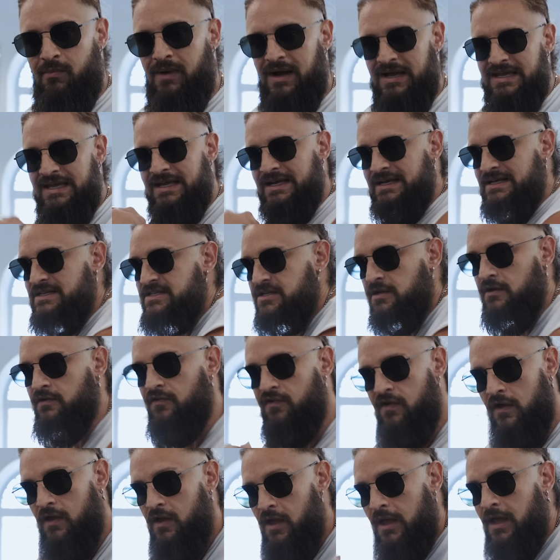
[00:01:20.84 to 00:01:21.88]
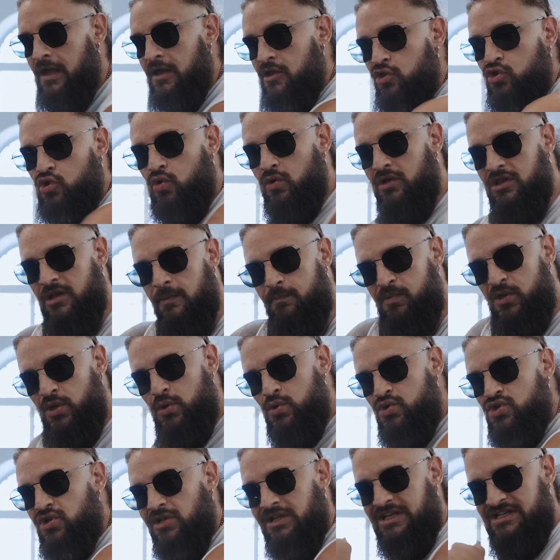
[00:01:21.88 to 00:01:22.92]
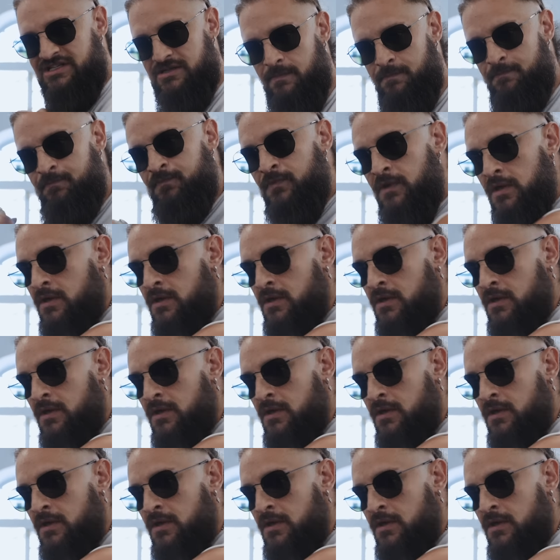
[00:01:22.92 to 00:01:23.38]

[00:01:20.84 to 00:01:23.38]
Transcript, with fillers: my years of doing the pugilism.